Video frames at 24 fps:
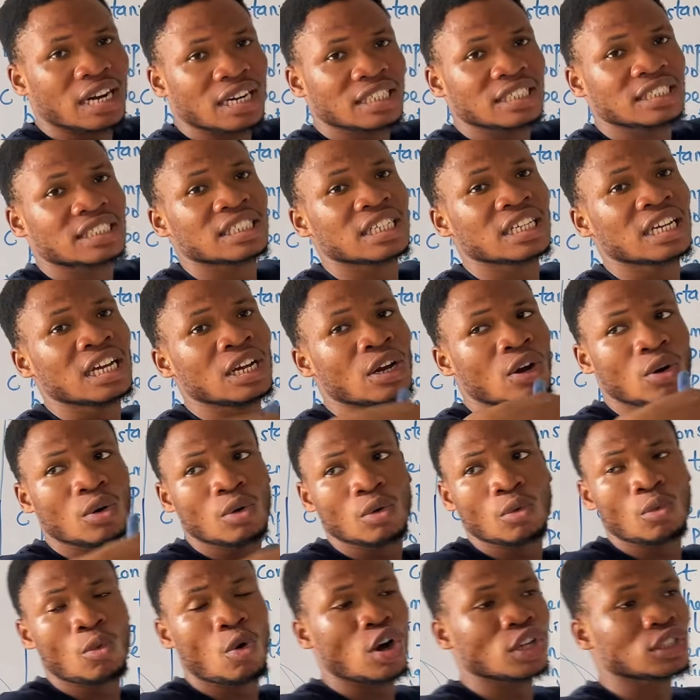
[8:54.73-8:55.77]
that is,
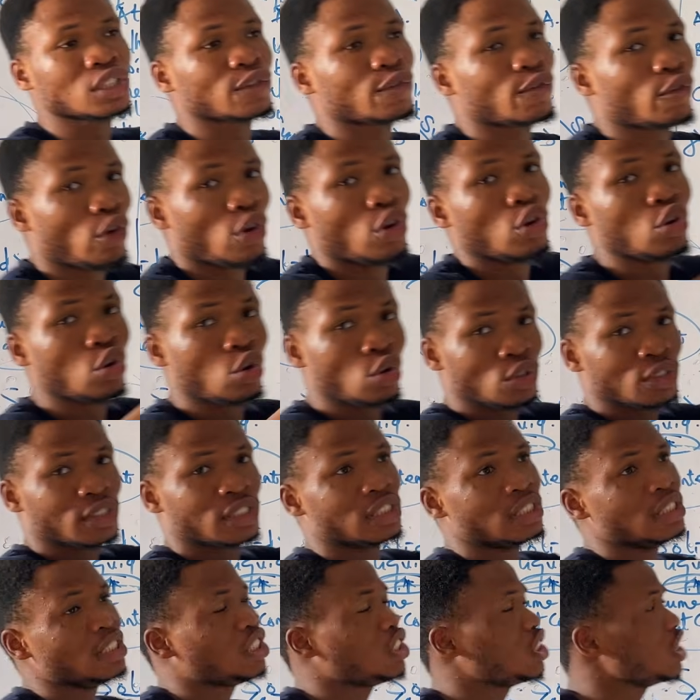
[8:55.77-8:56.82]
what
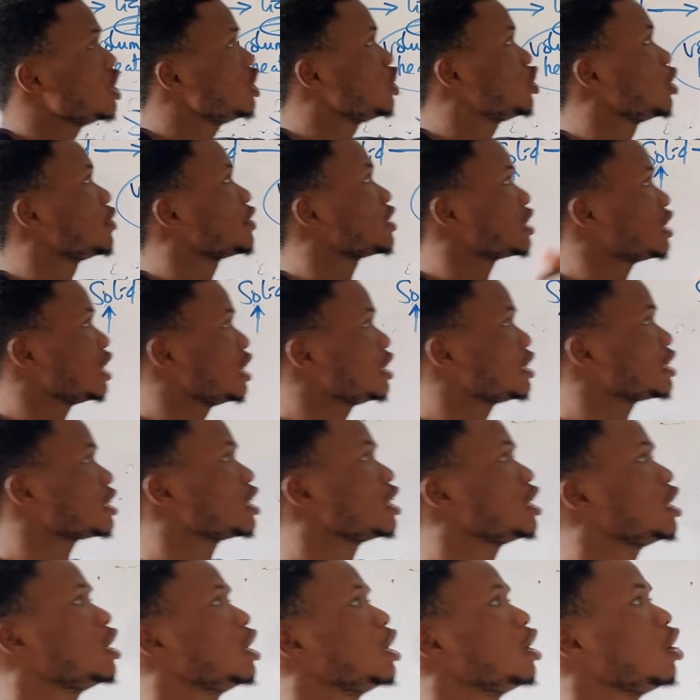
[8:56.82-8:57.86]
follows the change of state
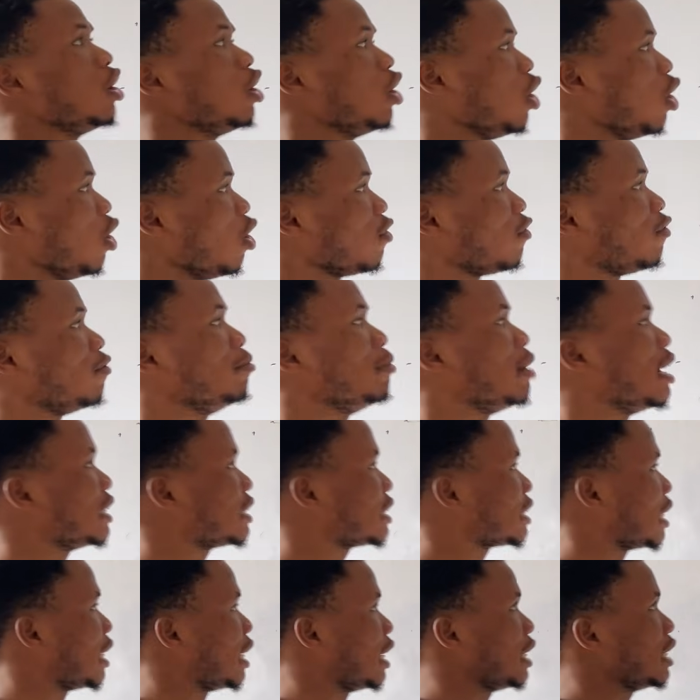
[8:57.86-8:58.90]
of
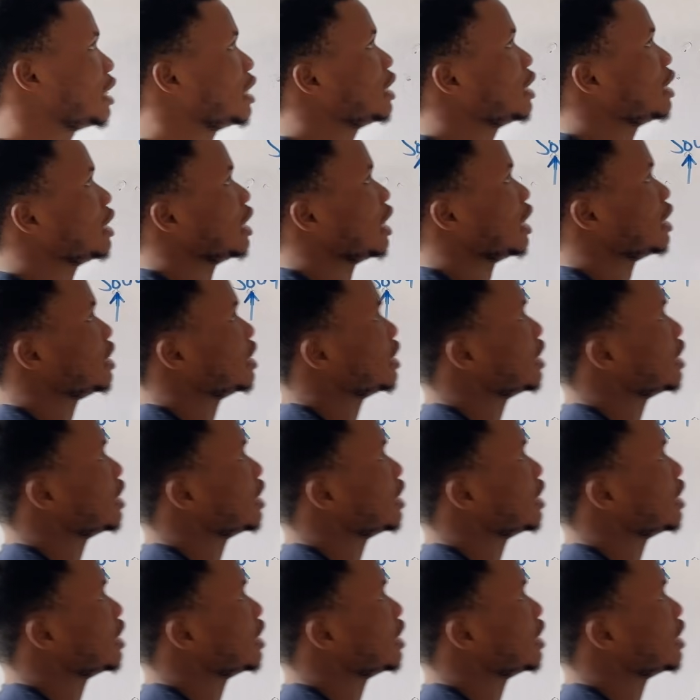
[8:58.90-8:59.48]
matter, and